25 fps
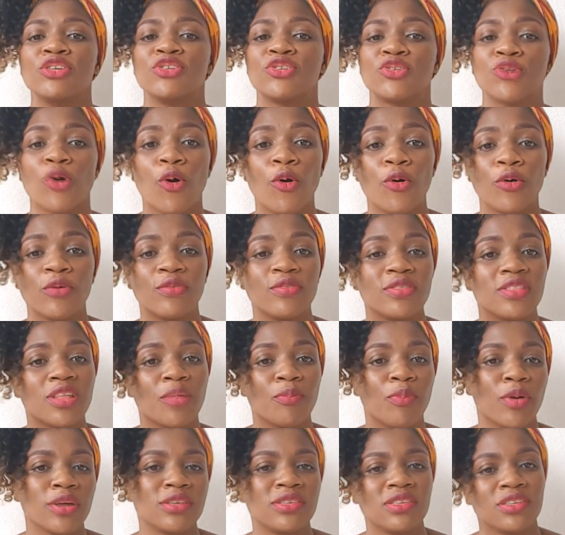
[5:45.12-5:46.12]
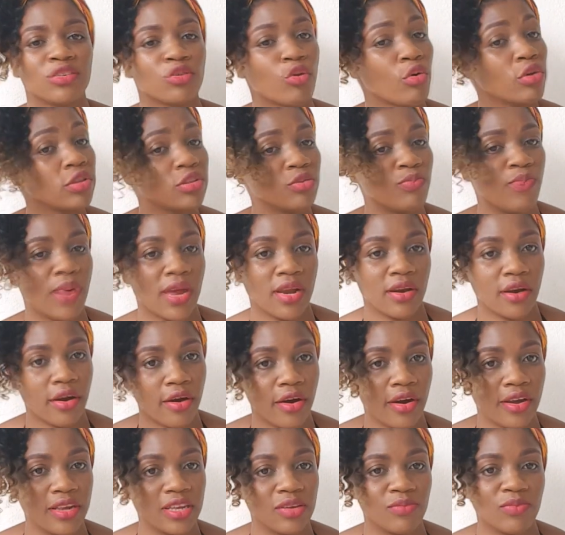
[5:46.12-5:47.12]
So the person is going to bed
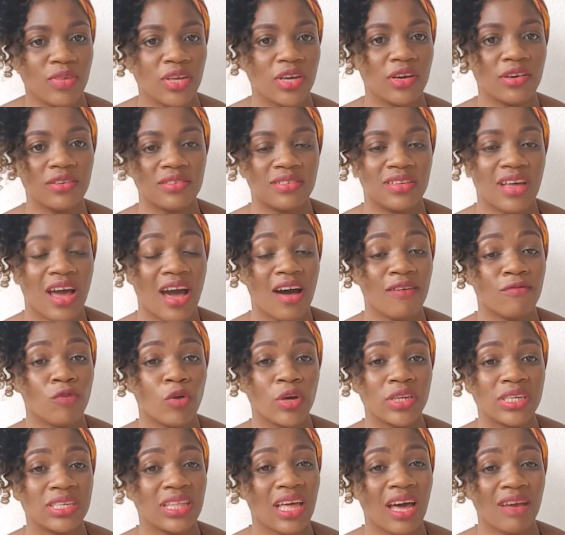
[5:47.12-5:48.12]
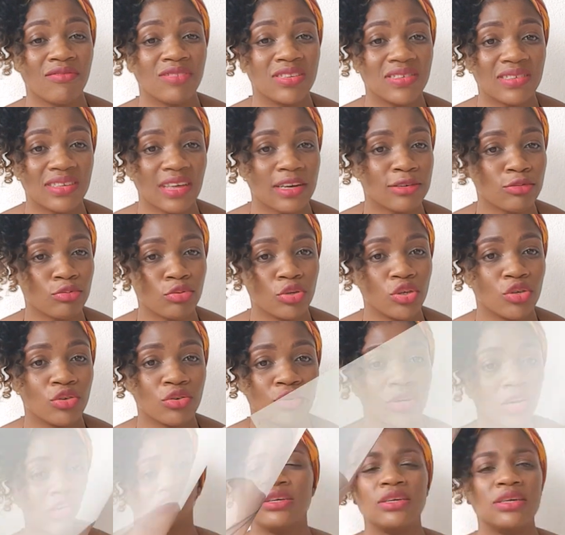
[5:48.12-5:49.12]
early because they're avoiding having sex with
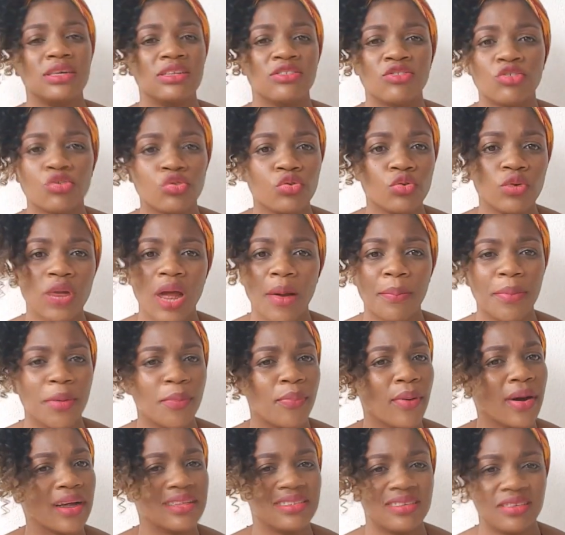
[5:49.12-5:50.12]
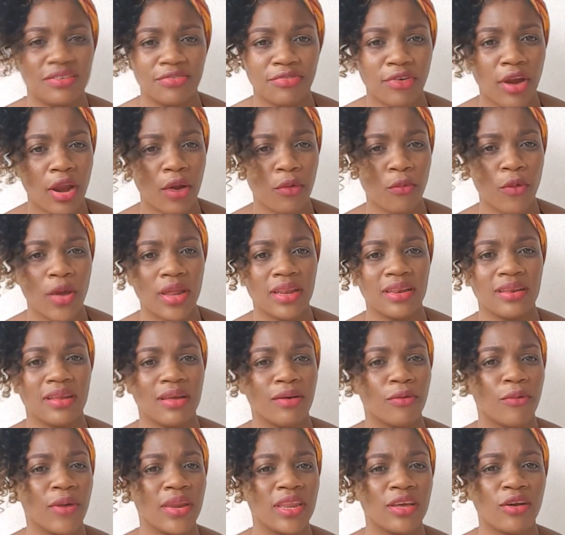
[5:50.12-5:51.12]
you. It's true that people are different
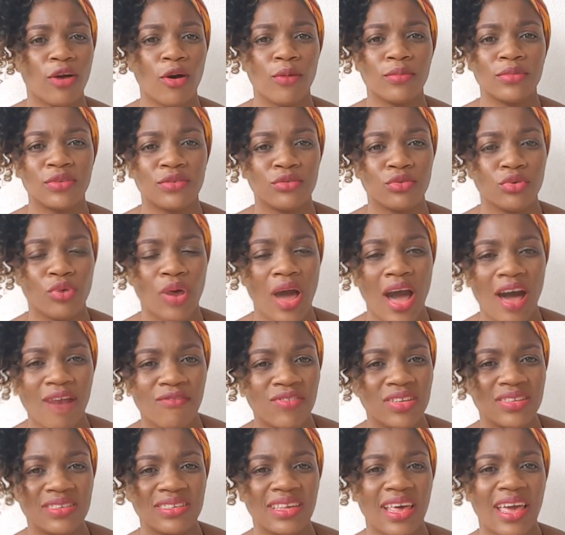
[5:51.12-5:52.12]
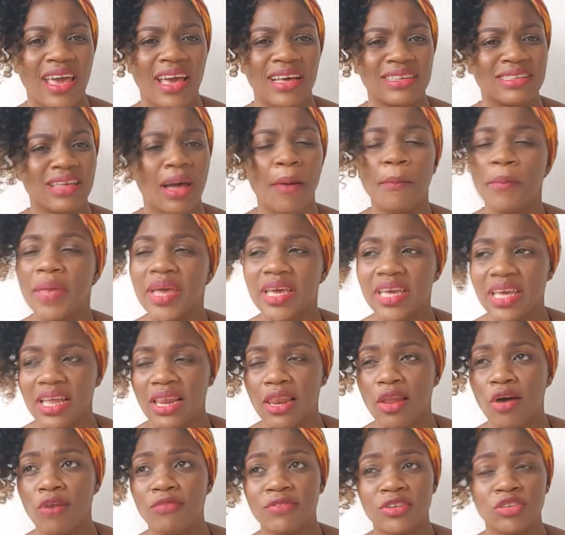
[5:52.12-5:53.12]
when it comes to having sex and
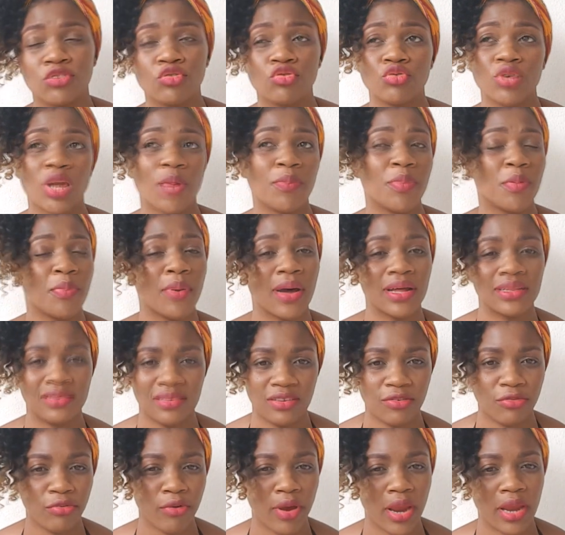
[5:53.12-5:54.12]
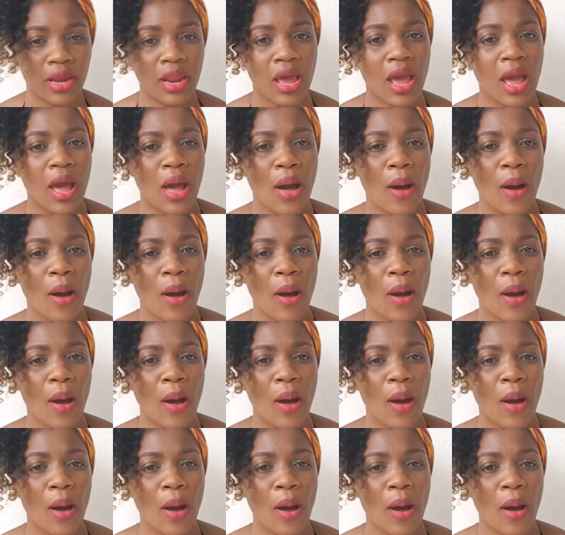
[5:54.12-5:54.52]
making love. It's true that people are different,